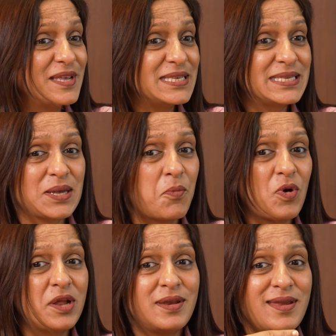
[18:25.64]

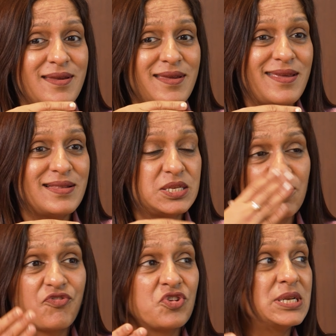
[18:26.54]
someone
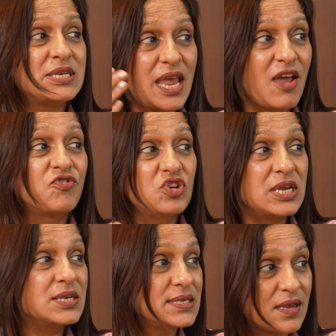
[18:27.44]
different every
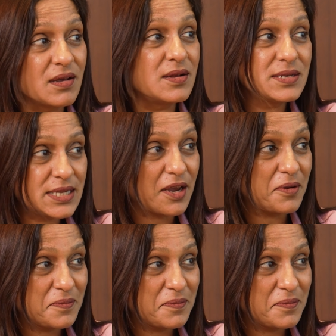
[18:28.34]
single day.